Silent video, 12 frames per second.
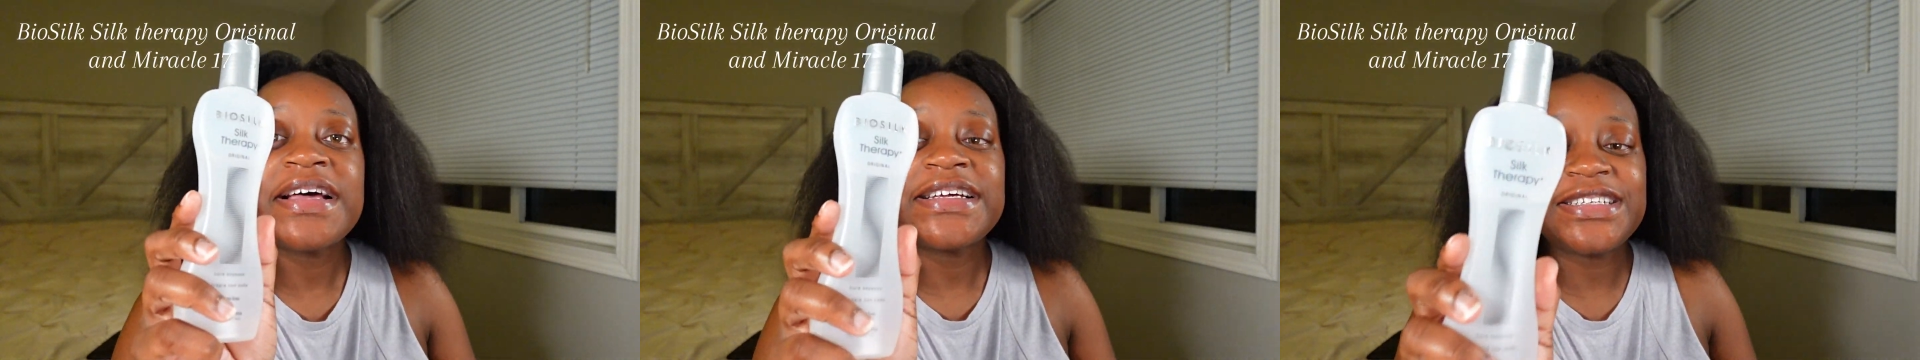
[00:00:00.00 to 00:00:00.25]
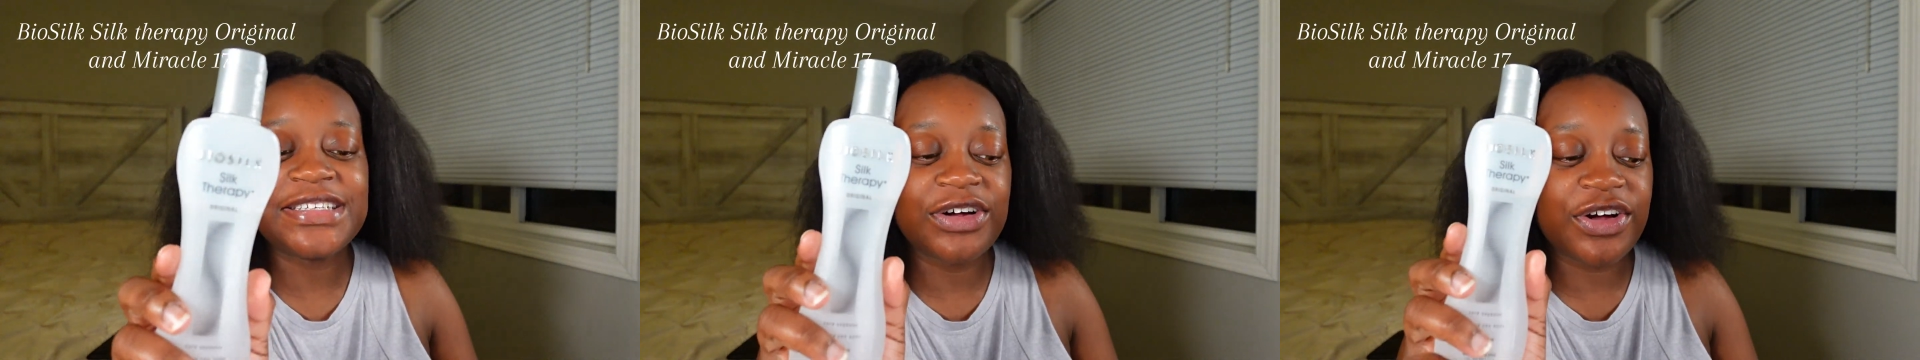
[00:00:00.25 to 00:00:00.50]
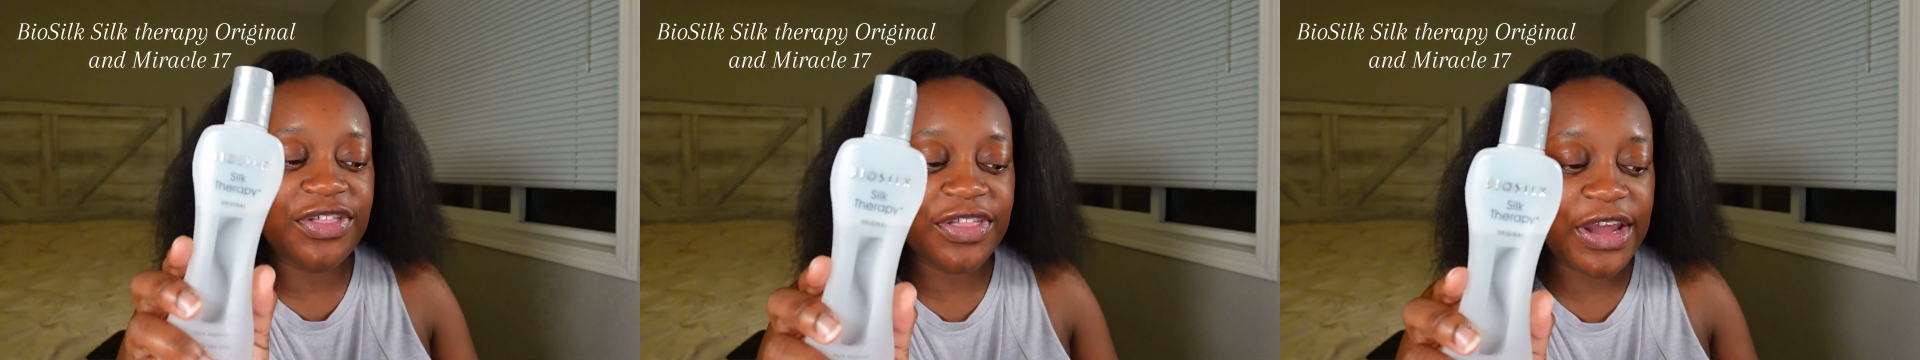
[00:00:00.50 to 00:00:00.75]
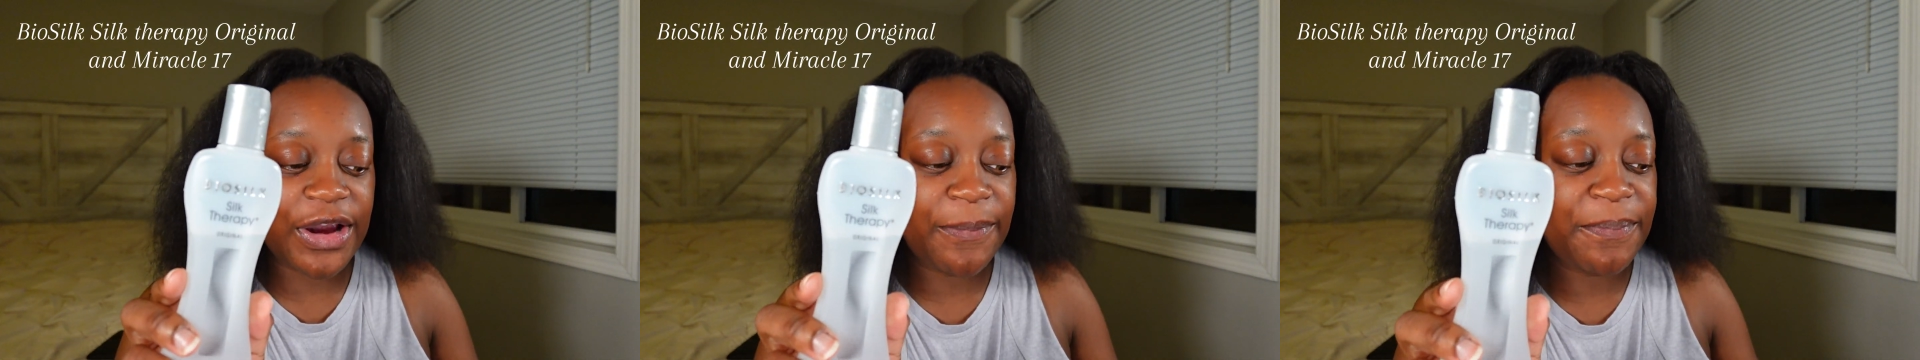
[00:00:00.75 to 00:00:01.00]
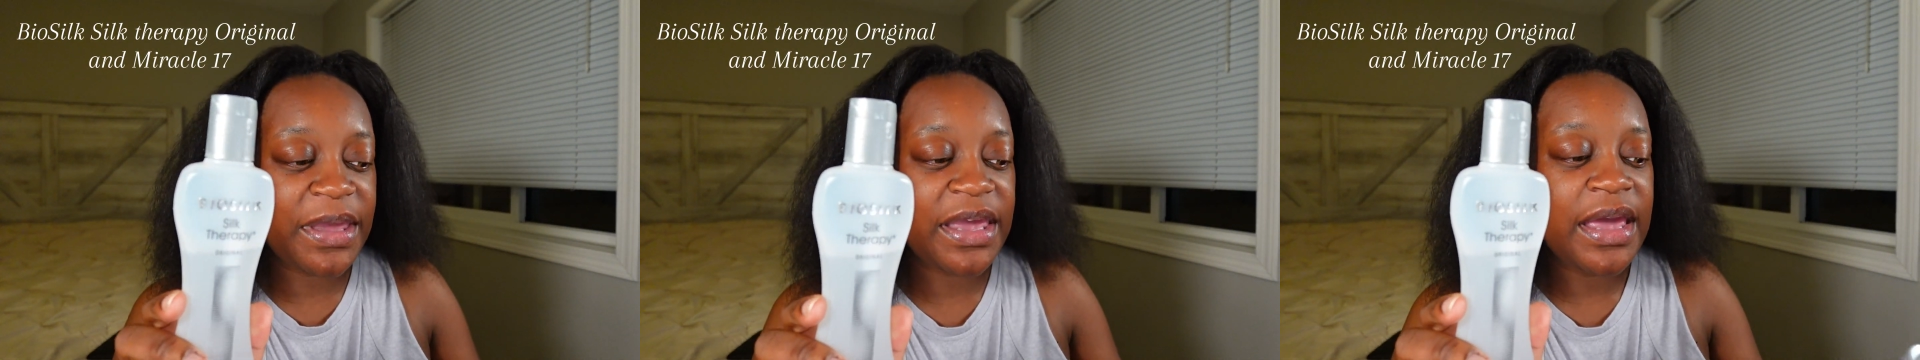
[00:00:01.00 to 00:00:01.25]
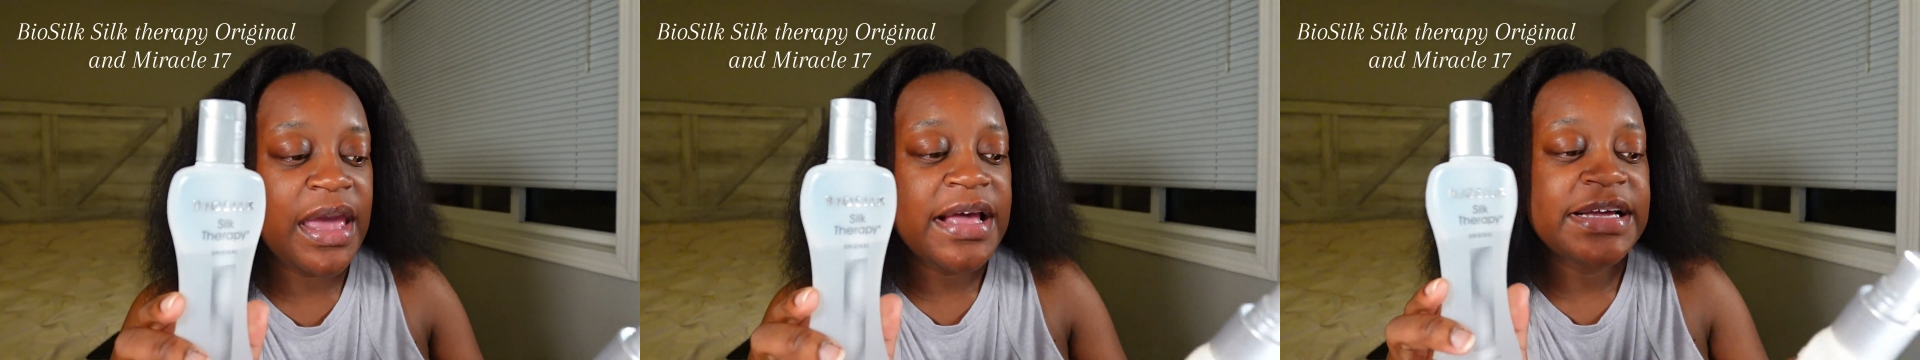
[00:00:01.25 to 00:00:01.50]
Silk
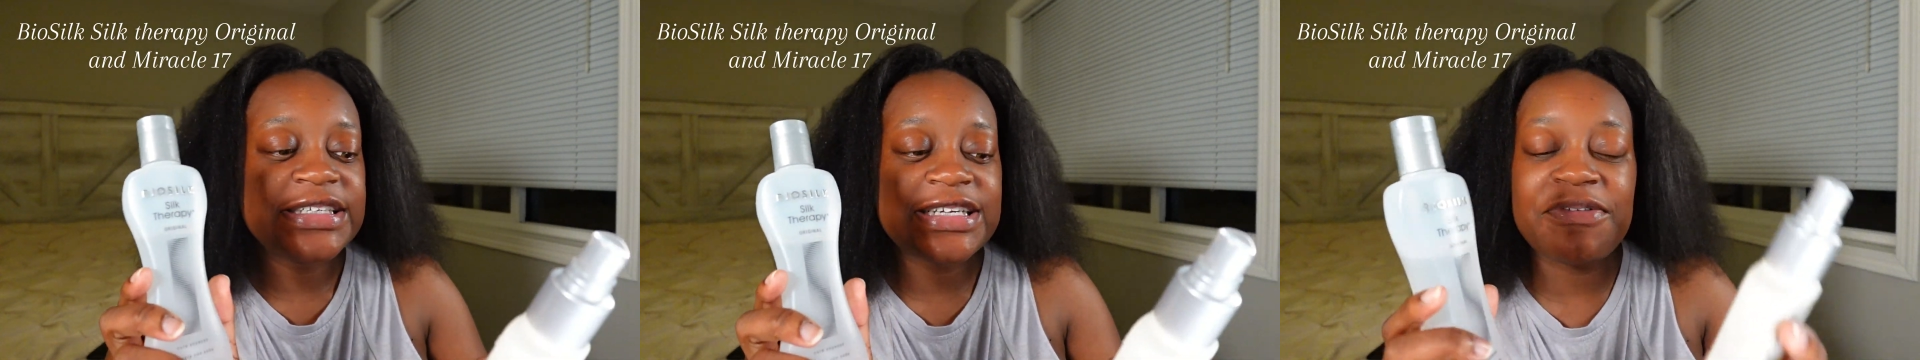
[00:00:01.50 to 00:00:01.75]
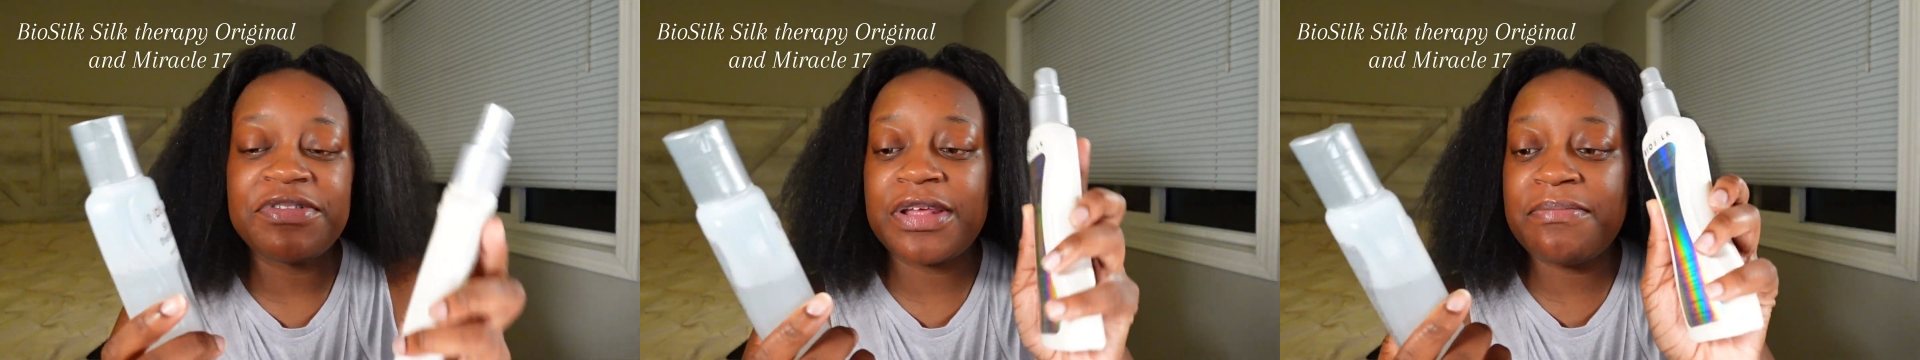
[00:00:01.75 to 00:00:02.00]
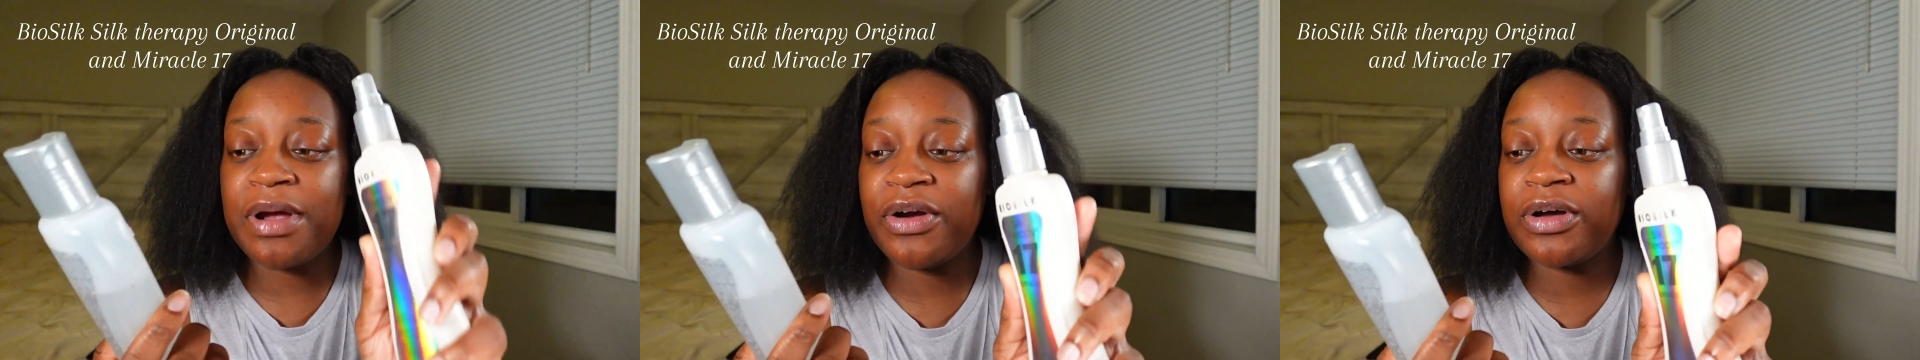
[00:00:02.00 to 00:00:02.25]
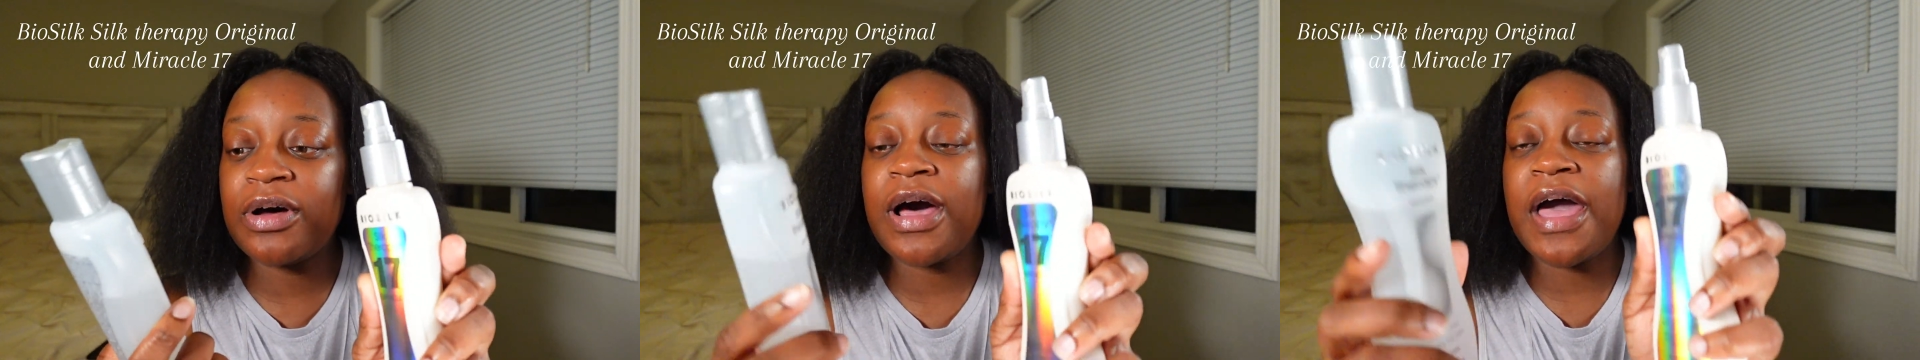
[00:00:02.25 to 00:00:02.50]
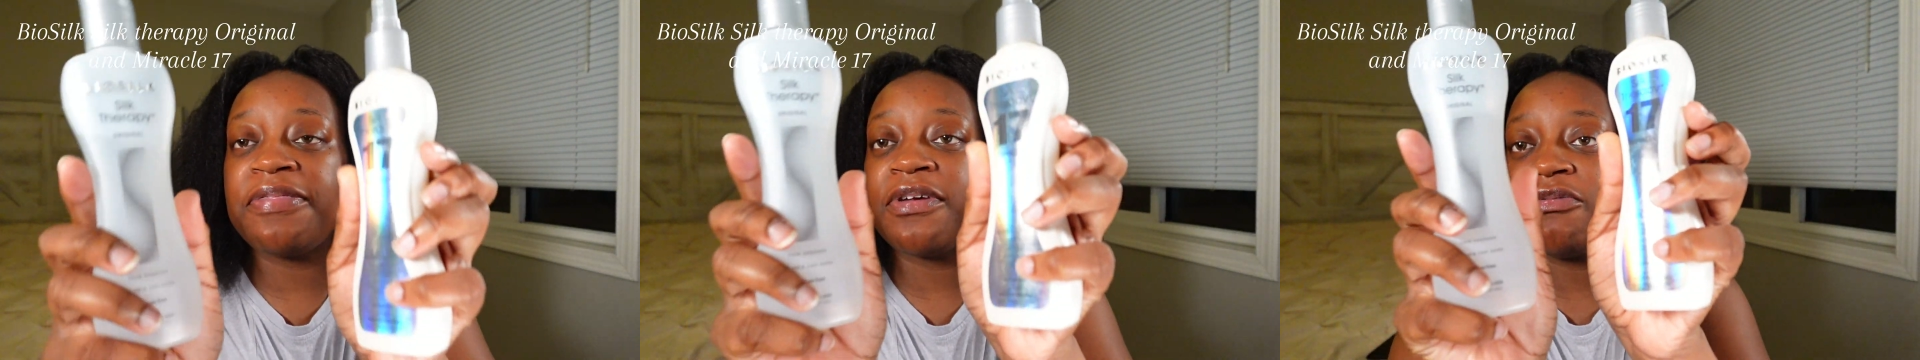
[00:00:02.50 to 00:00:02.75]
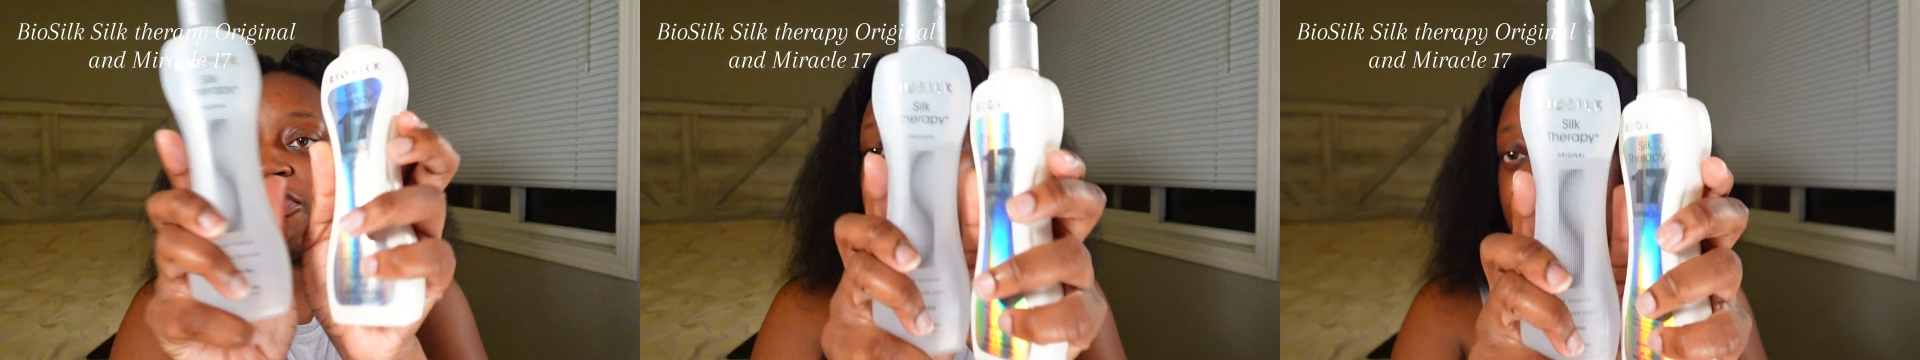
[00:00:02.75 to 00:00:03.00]
Therapy 17 Miracle and the
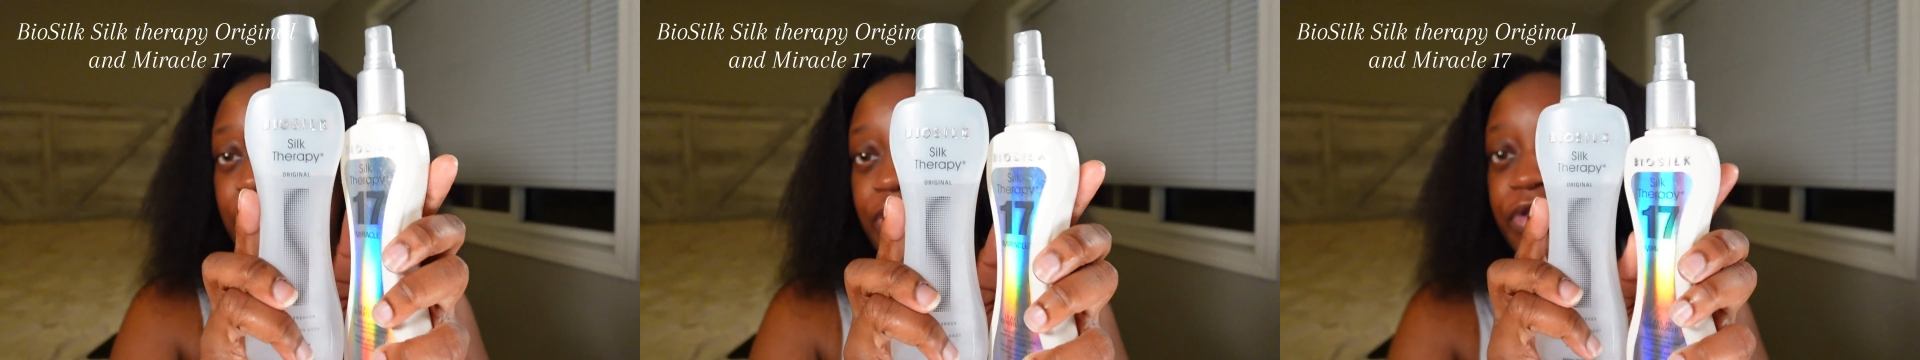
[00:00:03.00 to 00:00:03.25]
original.